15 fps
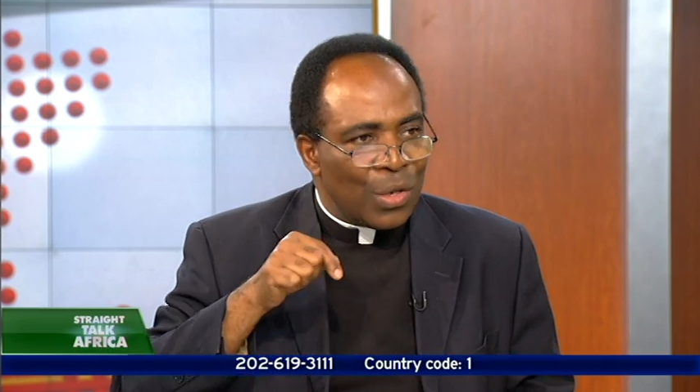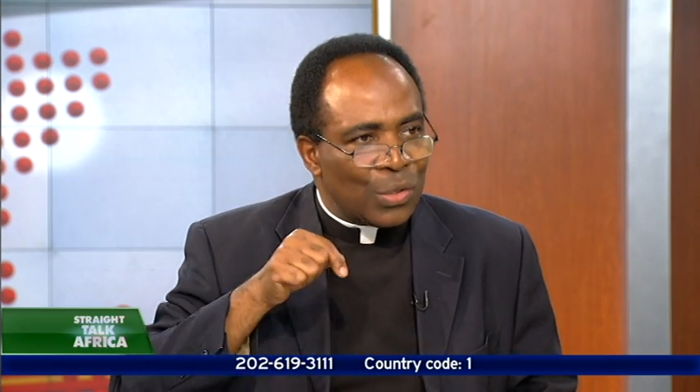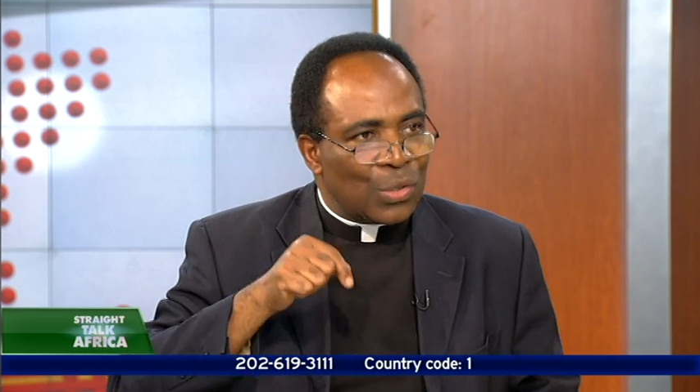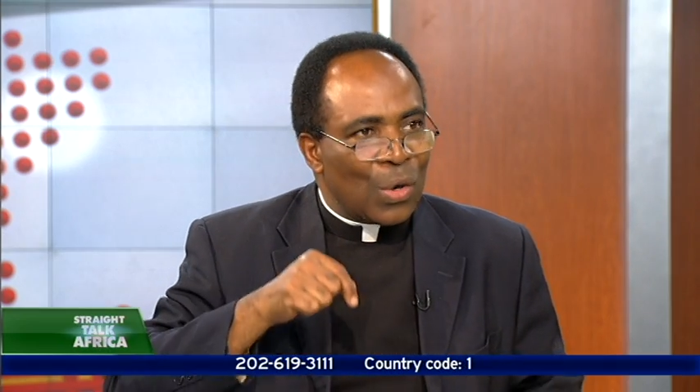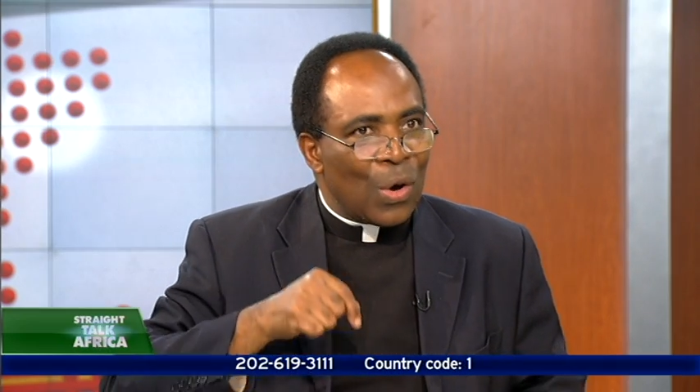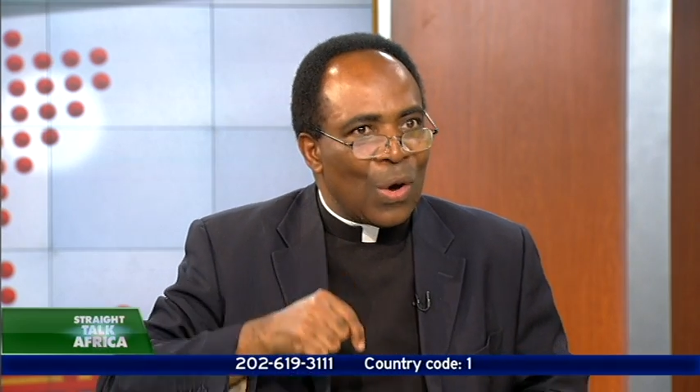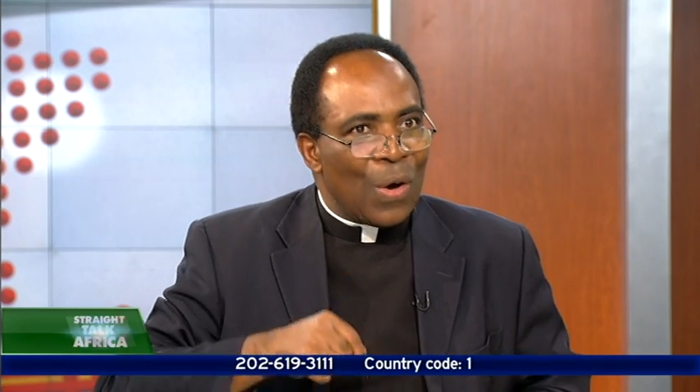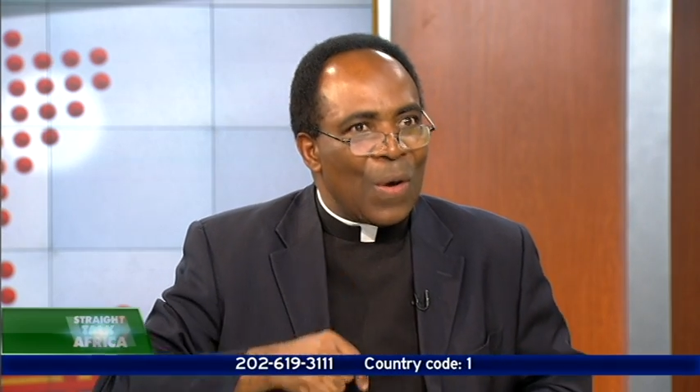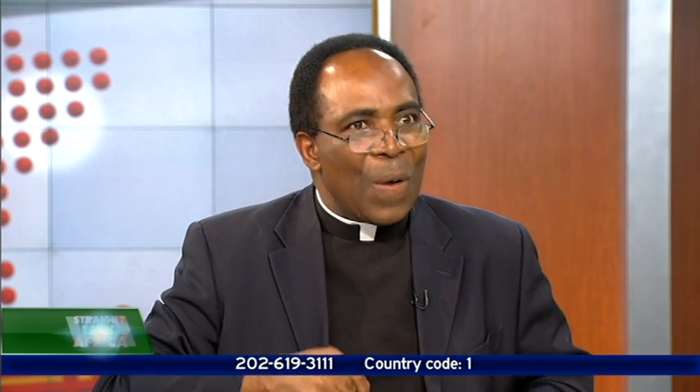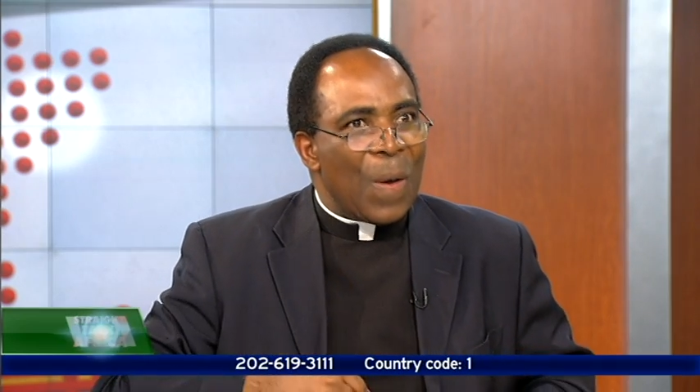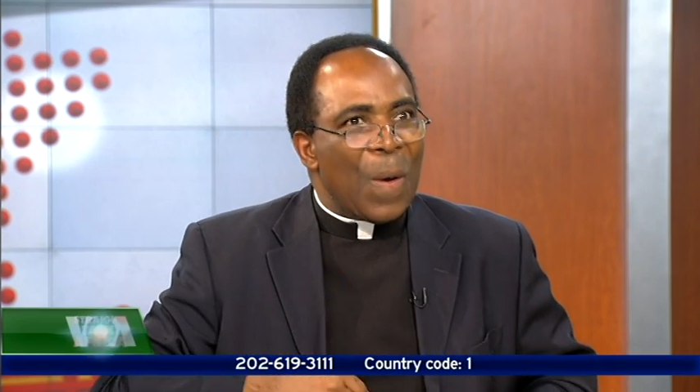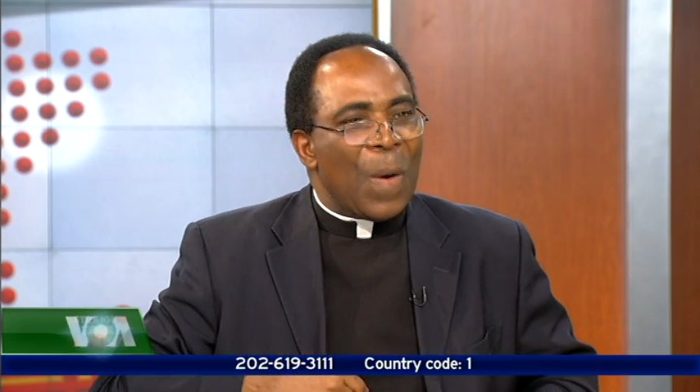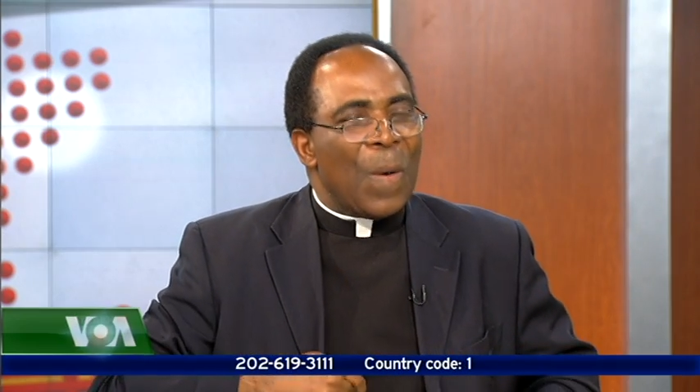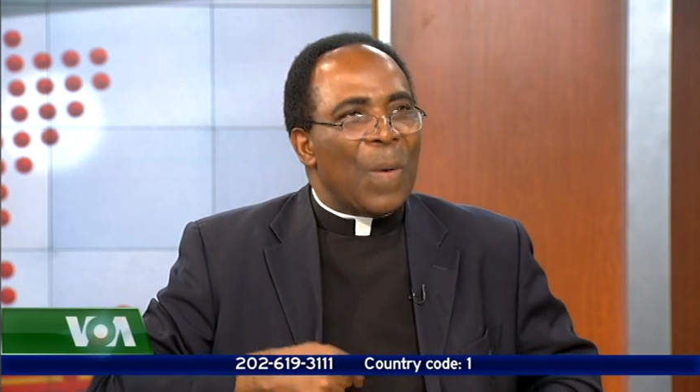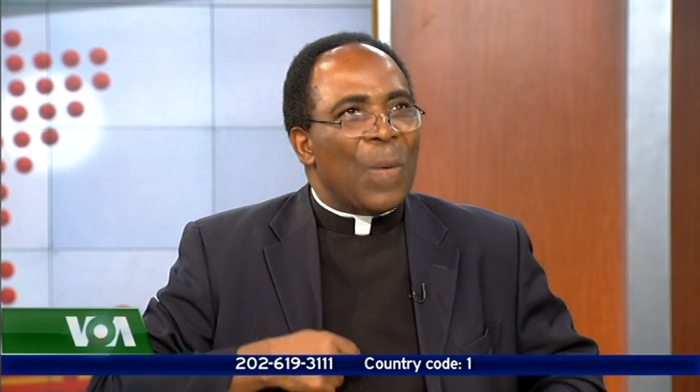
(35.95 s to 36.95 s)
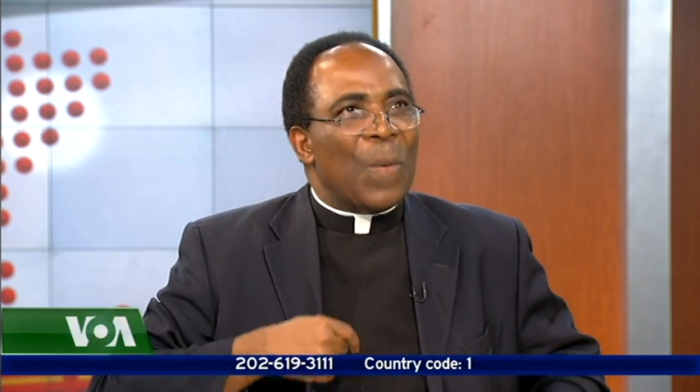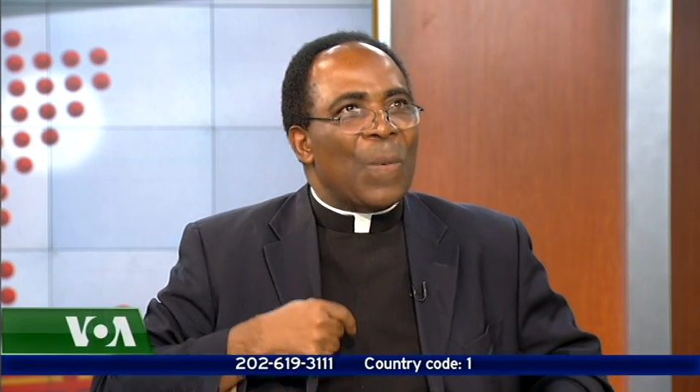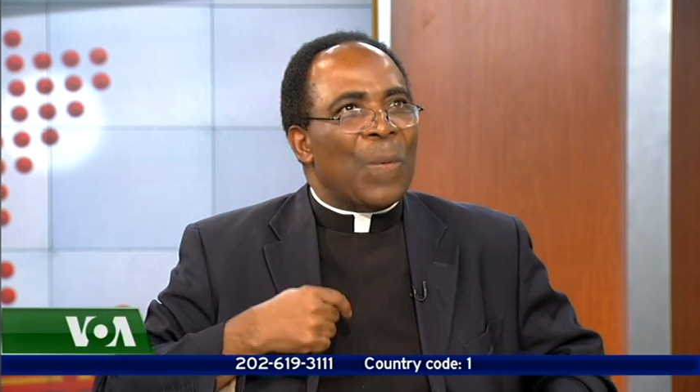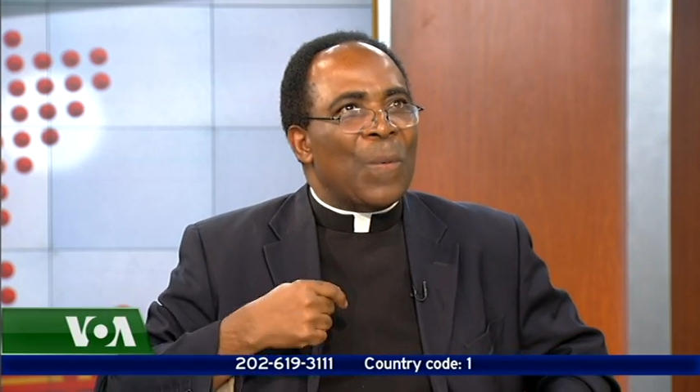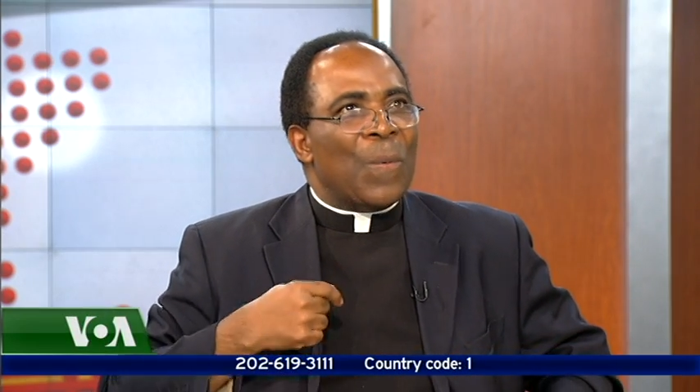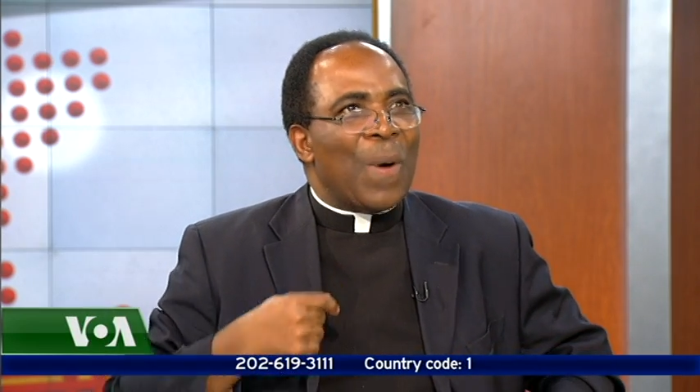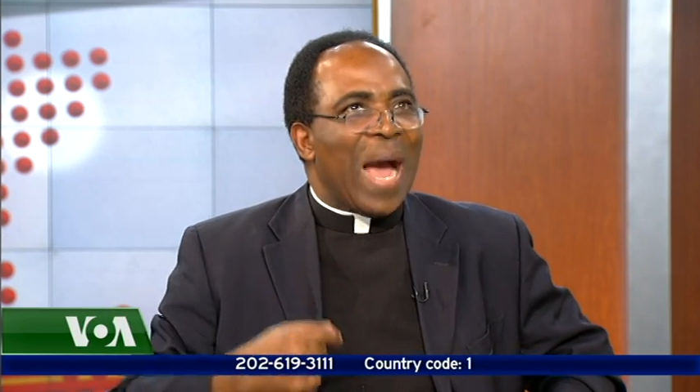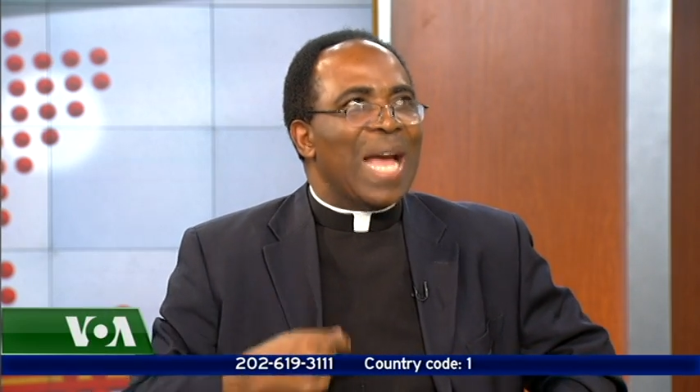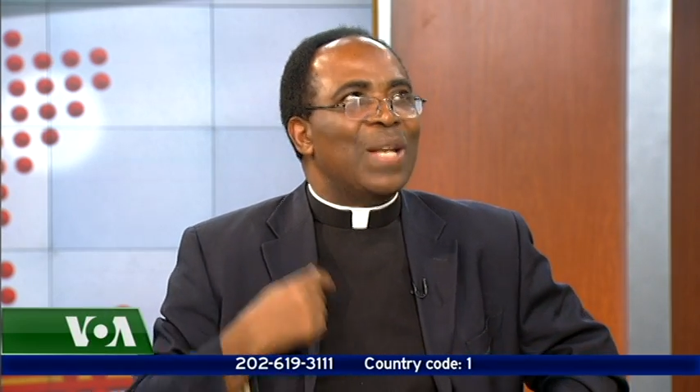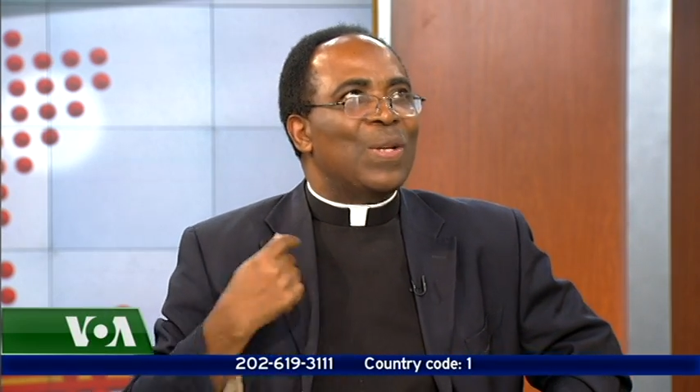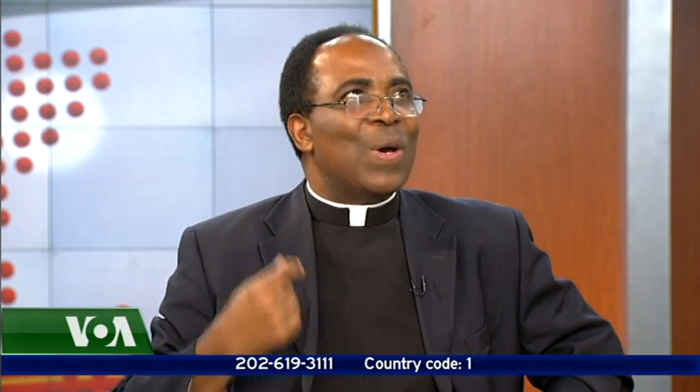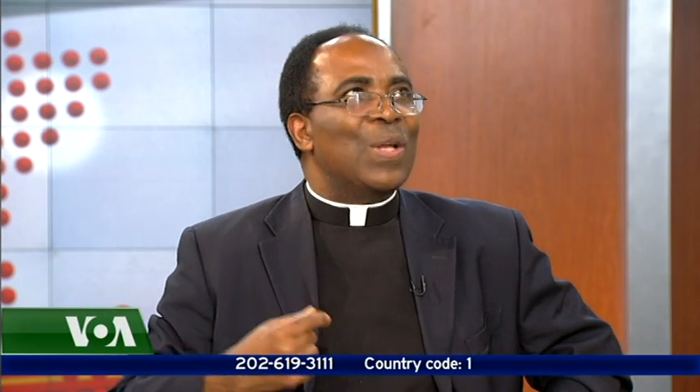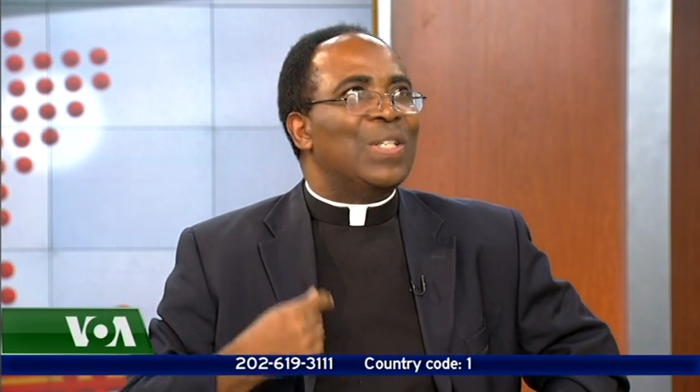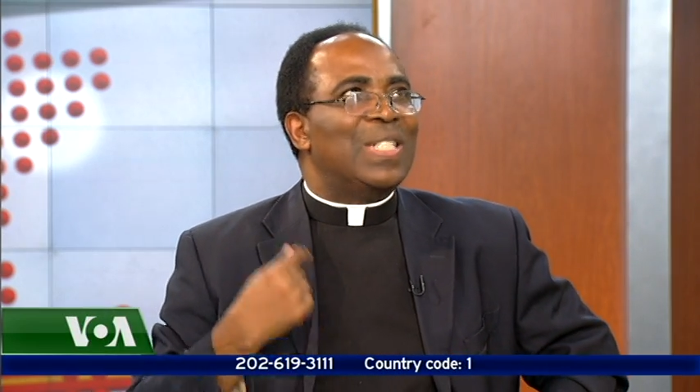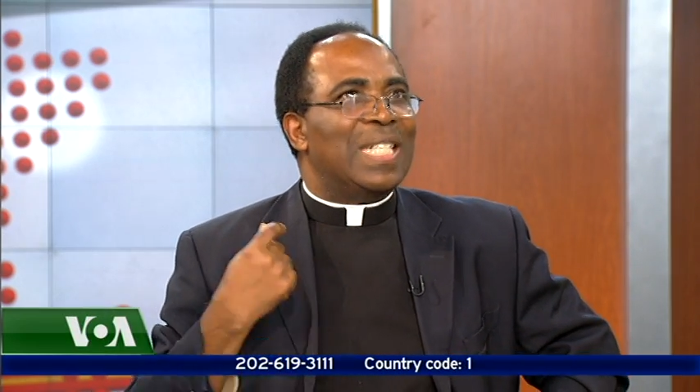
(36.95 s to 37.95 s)
So why
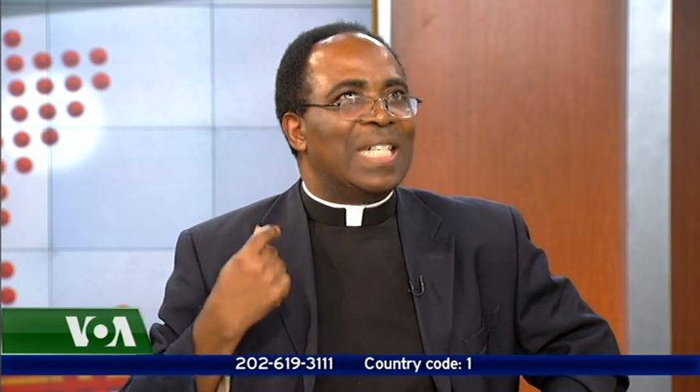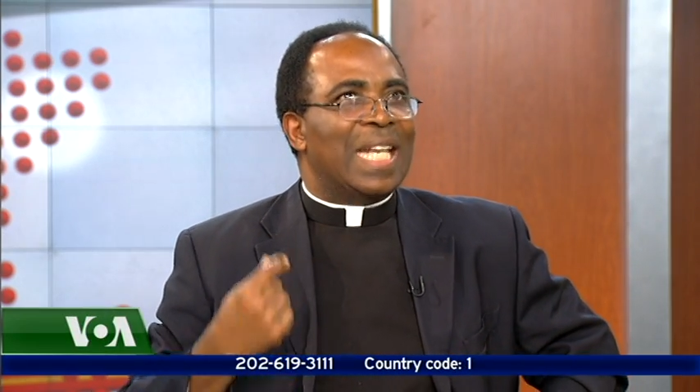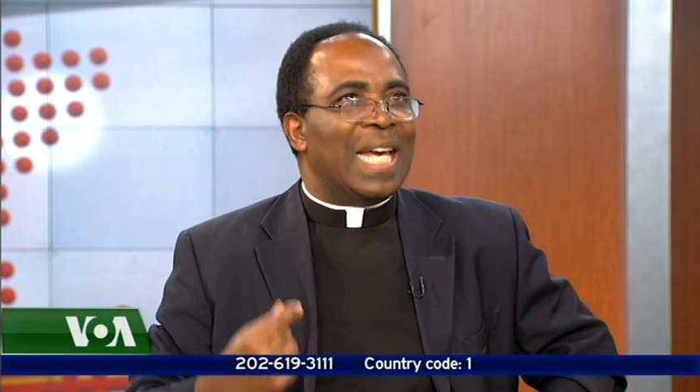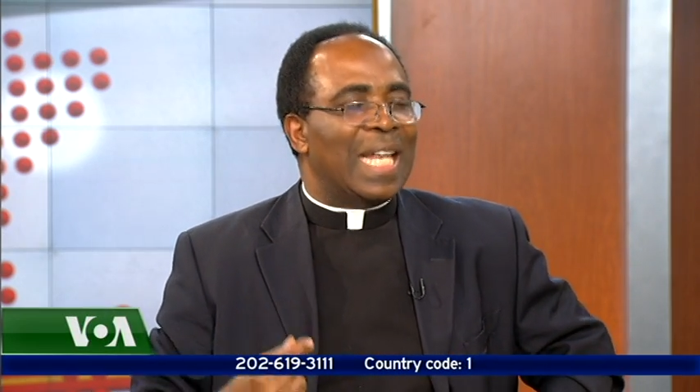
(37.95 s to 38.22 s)
don't